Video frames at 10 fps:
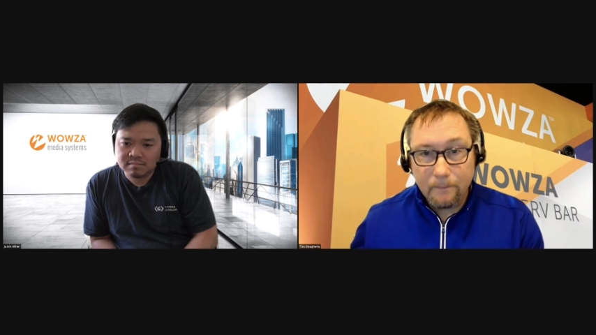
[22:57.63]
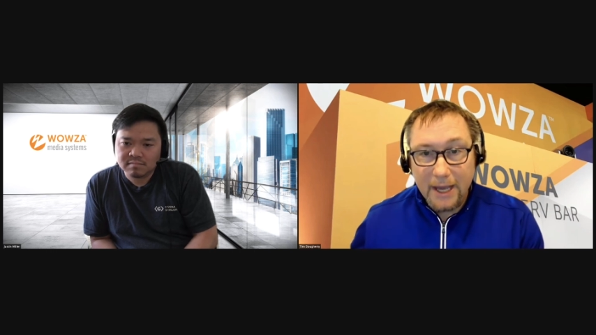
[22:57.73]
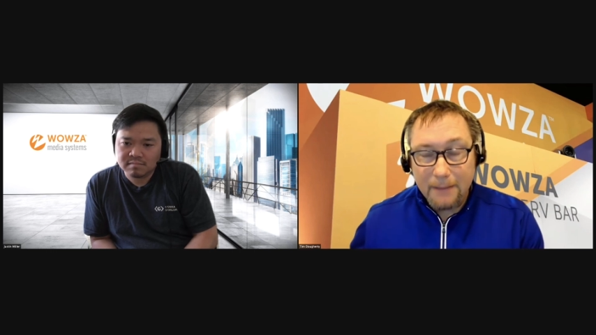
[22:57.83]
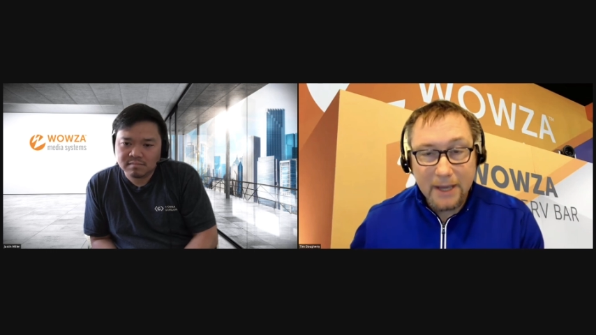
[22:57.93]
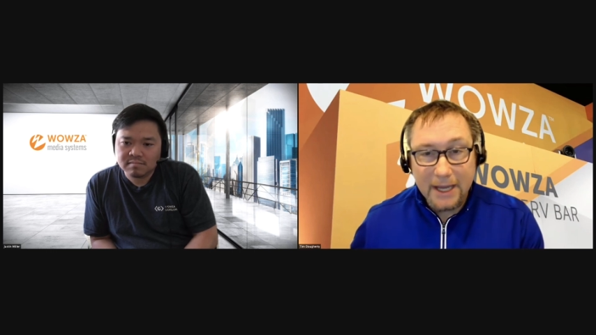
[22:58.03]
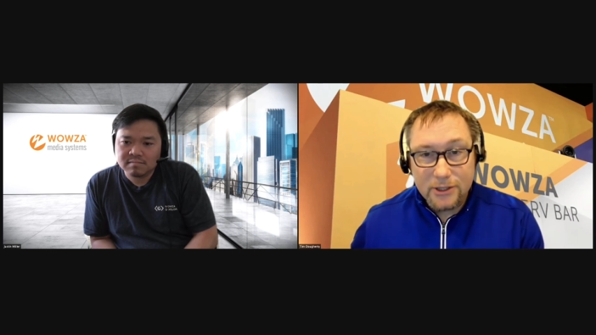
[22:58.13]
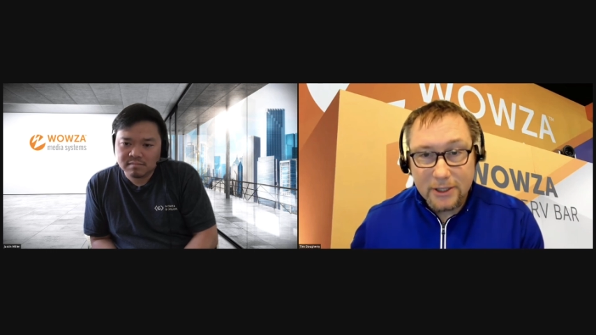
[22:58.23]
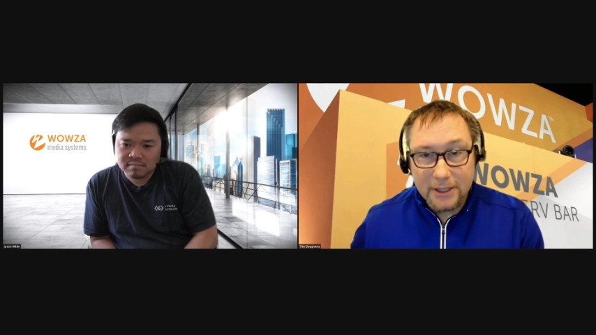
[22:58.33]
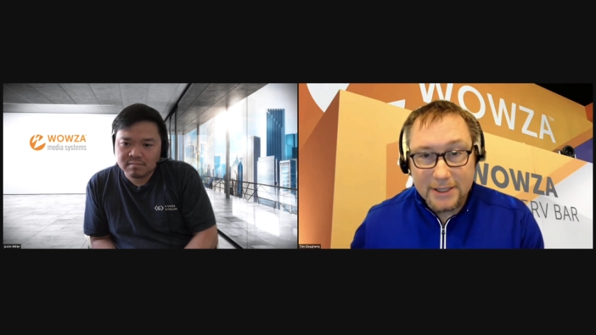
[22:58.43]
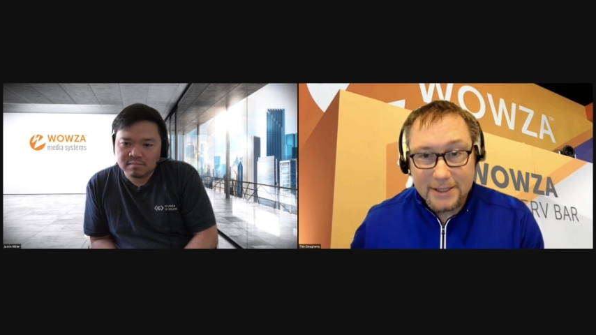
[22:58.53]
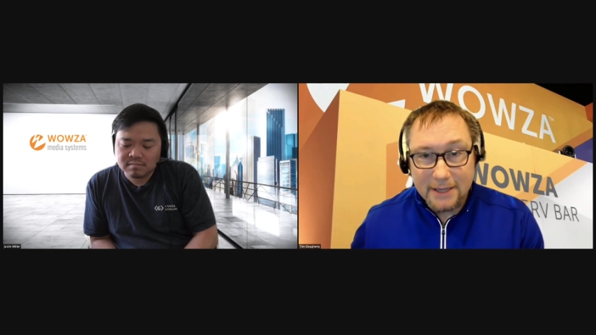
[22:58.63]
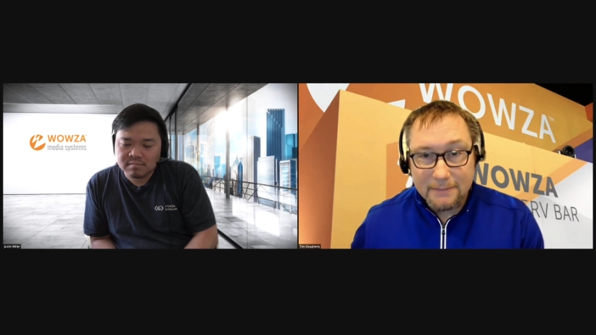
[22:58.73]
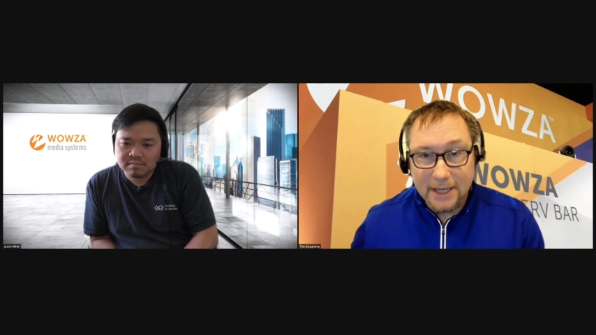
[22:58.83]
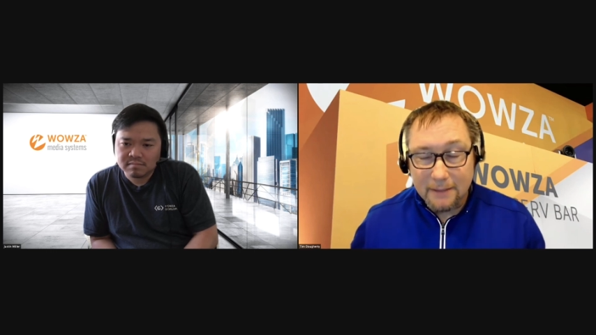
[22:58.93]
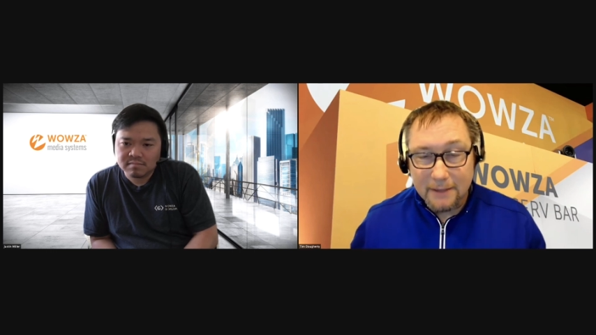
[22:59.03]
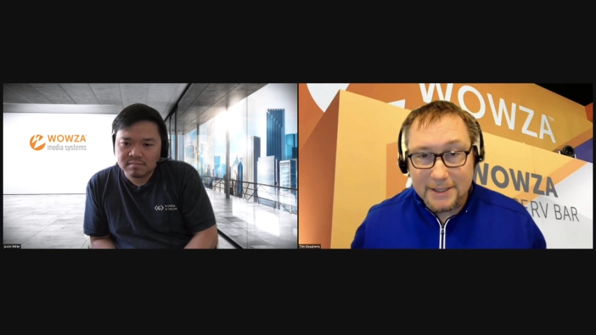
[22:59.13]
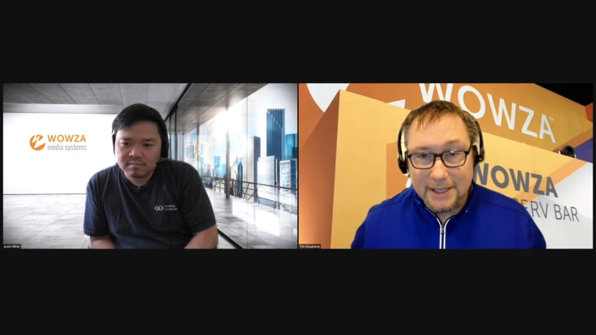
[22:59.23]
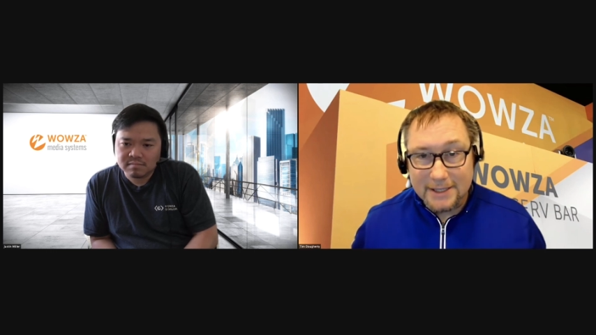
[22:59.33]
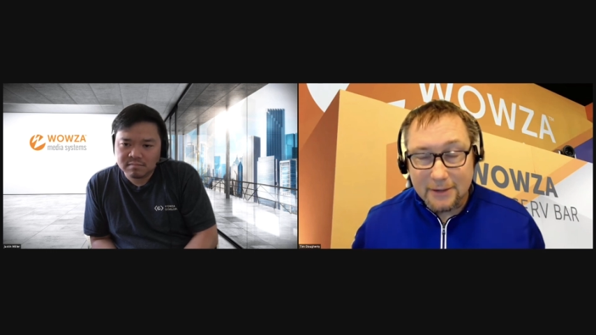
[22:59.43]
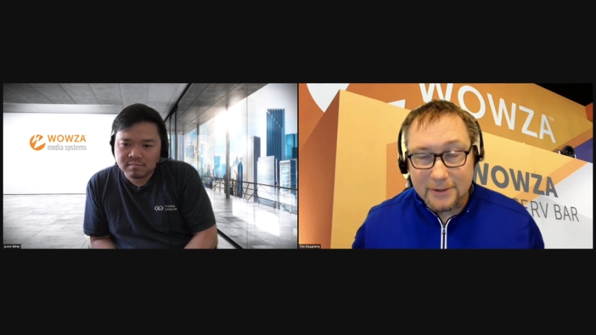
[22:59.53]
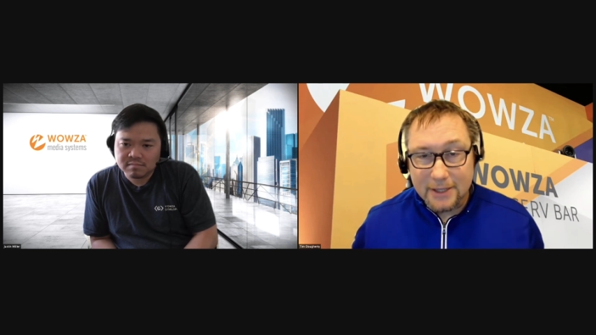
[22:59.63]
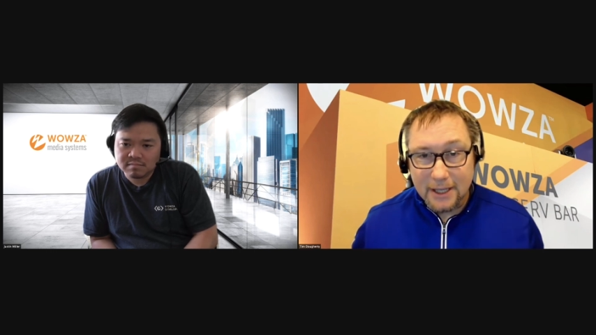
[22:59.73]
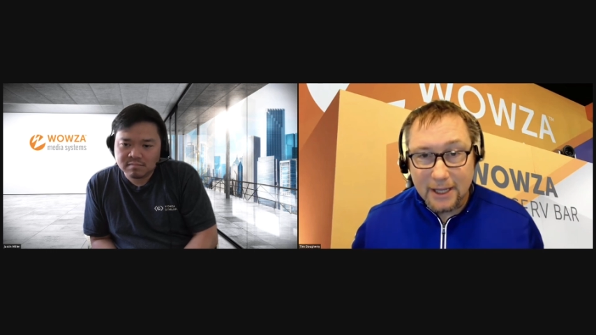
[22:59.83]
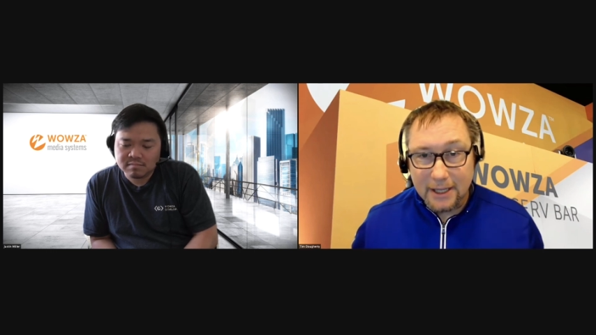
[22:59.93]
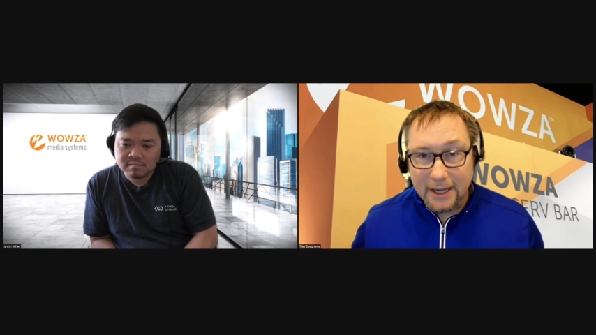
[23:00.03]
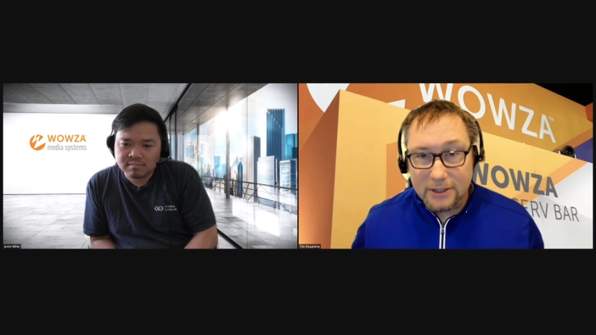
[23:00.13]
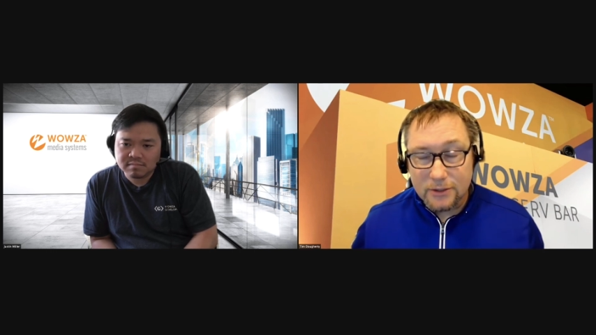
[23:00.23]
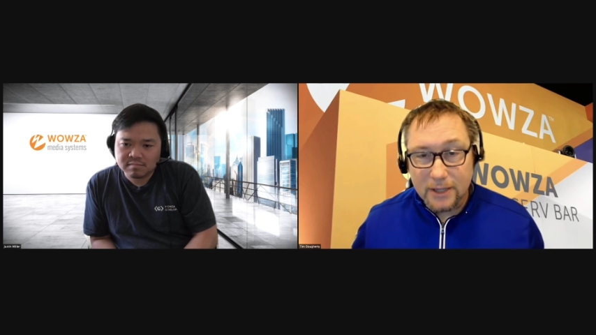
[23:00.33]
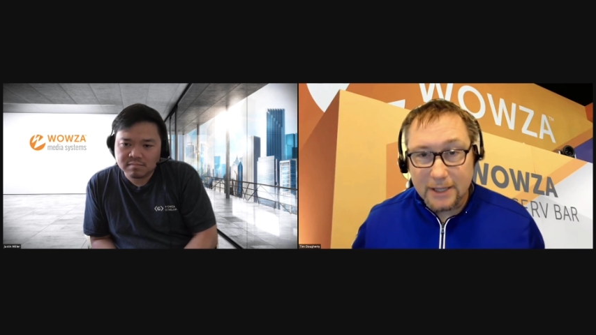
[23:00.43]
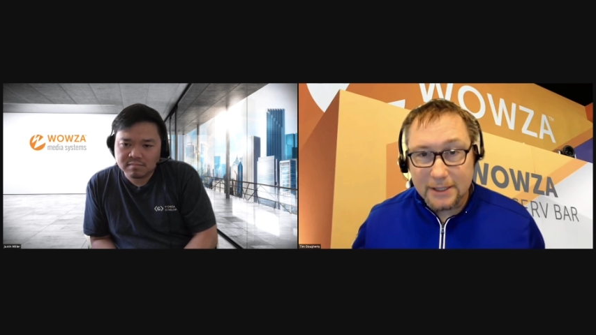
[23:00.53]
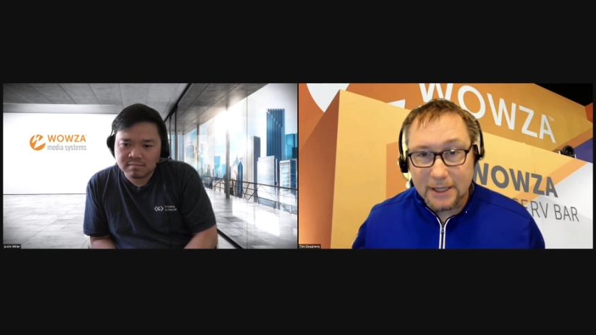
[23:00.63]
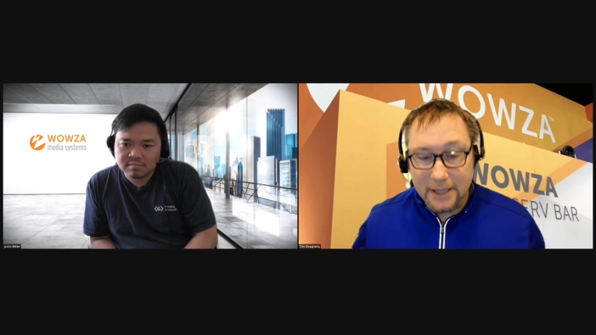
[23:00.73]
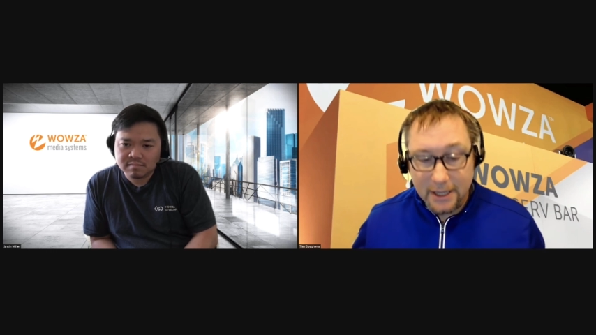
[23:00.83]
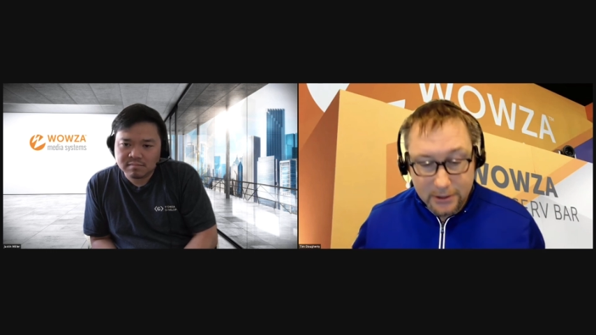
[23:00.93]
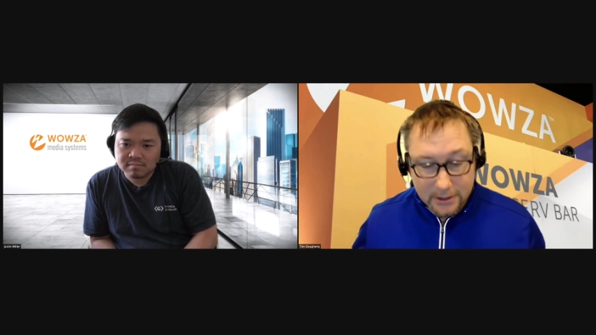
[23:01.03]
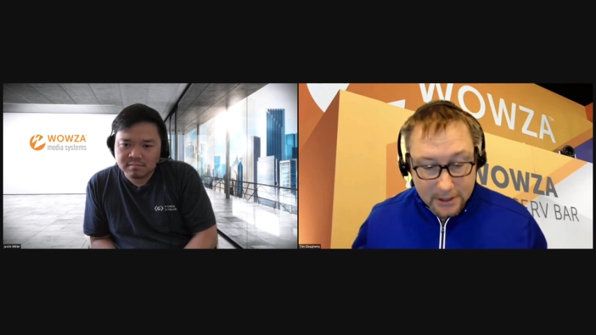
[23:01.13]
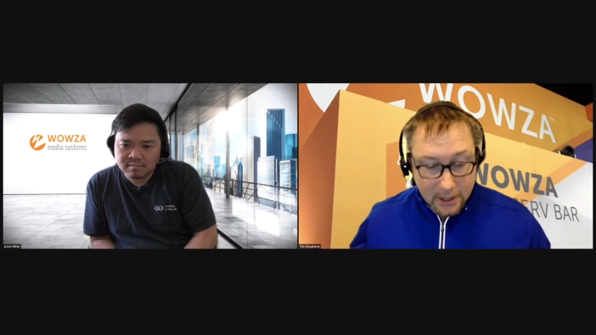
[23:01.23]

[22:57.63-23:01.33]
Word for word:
Speaker 1: a patient at the same time? Because that sounds a lot like 2,000 connections.